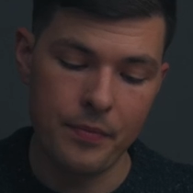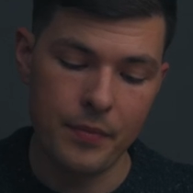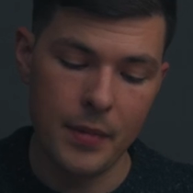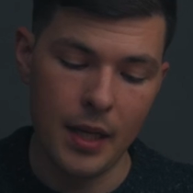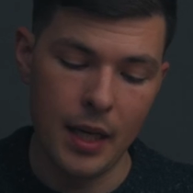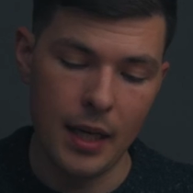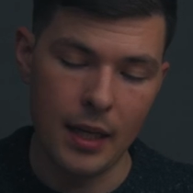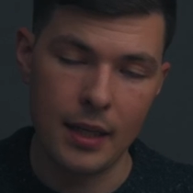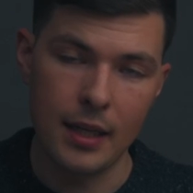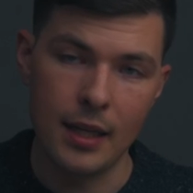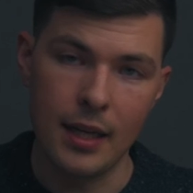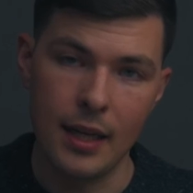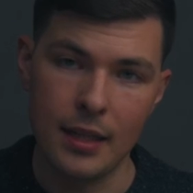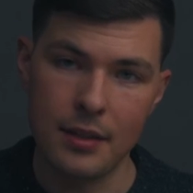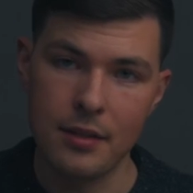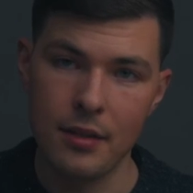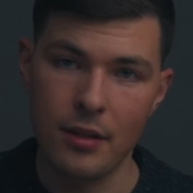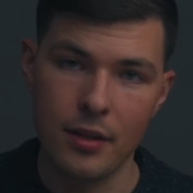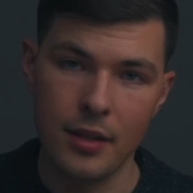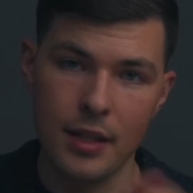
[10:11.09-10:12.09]
that
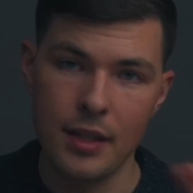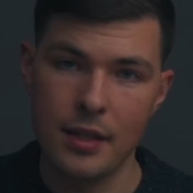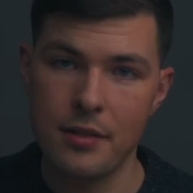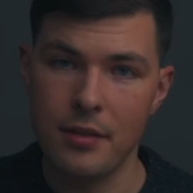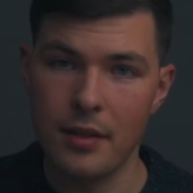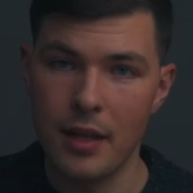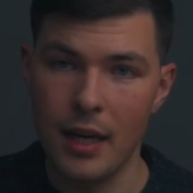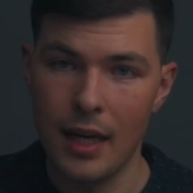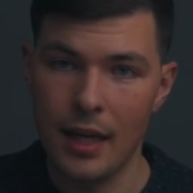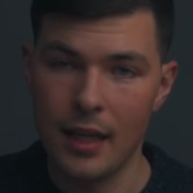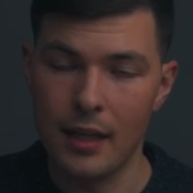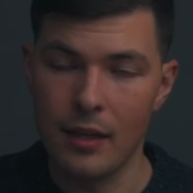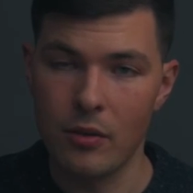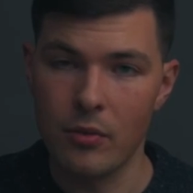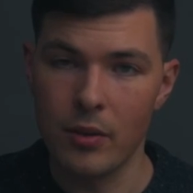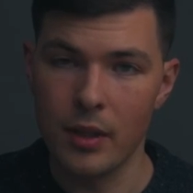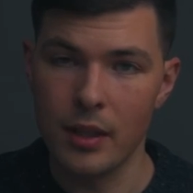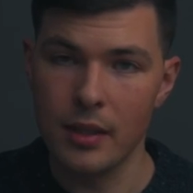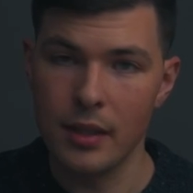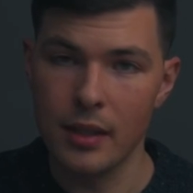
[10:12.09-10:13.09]
connects to all this so that I can
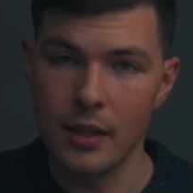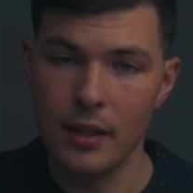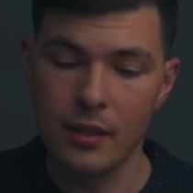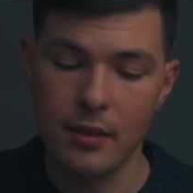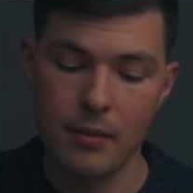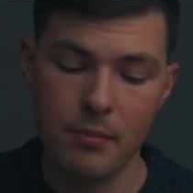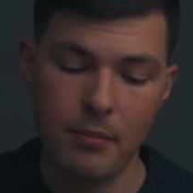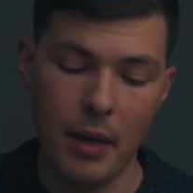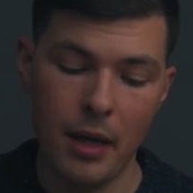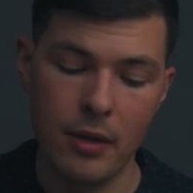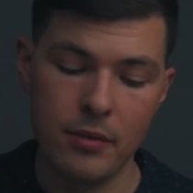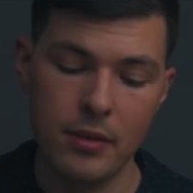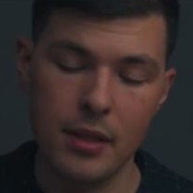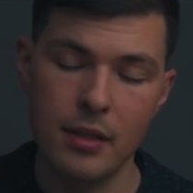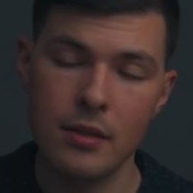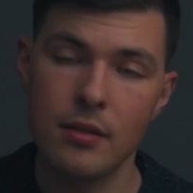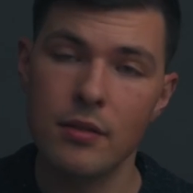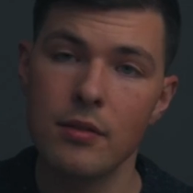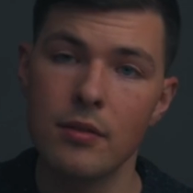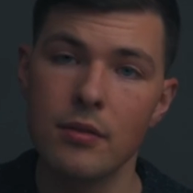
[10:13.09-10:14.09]
quickly mount
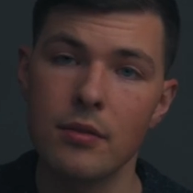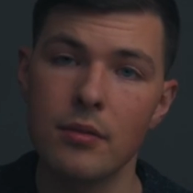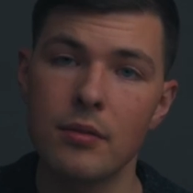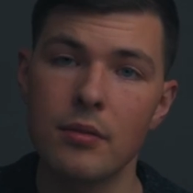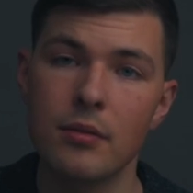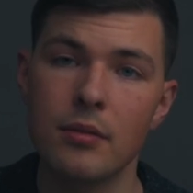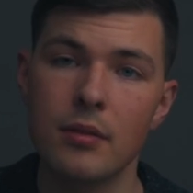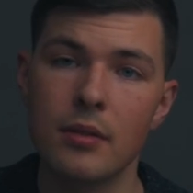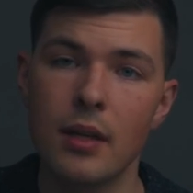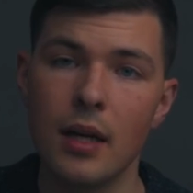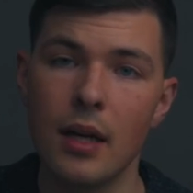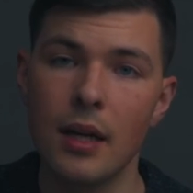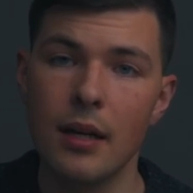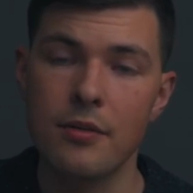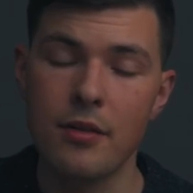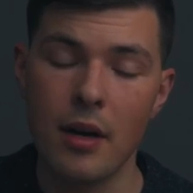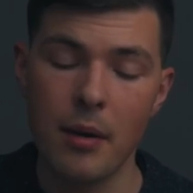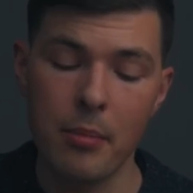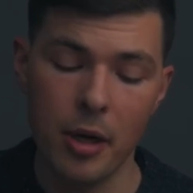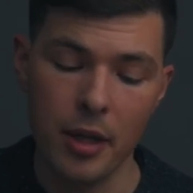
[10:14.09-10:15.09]
it to a
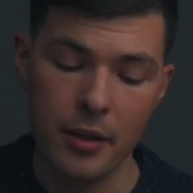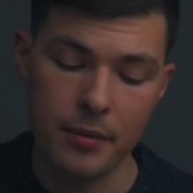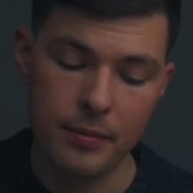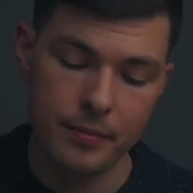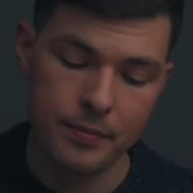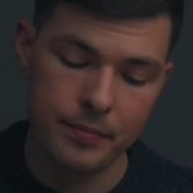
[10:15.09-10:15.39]
tripod.